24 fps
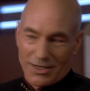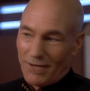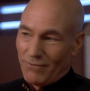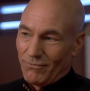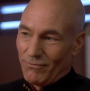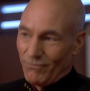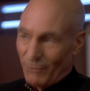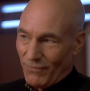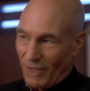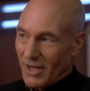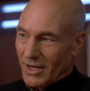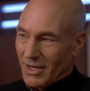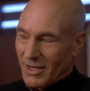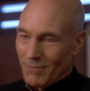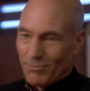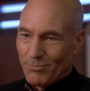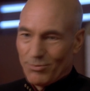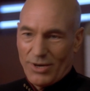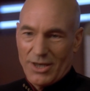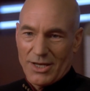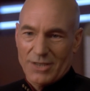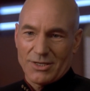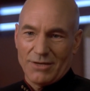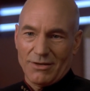are very
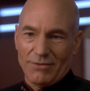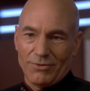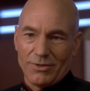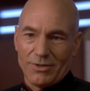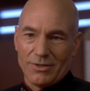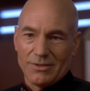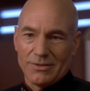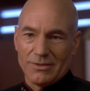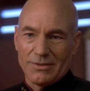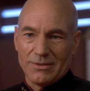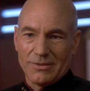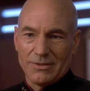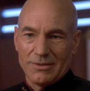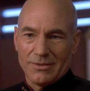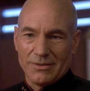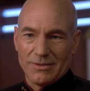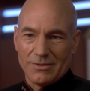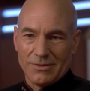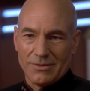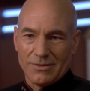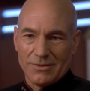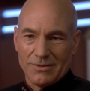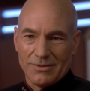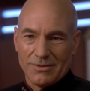impressive.
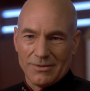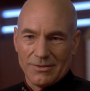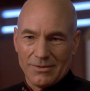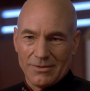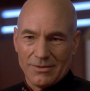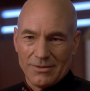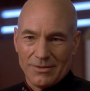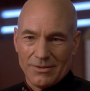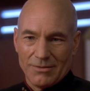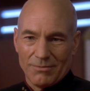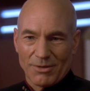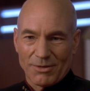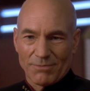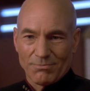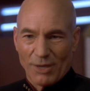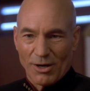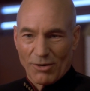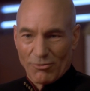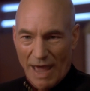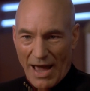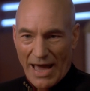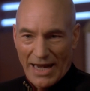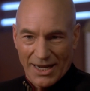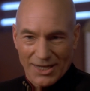But
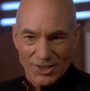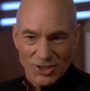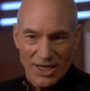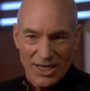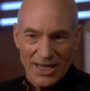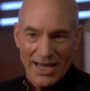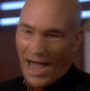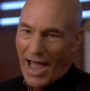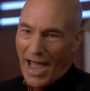morality,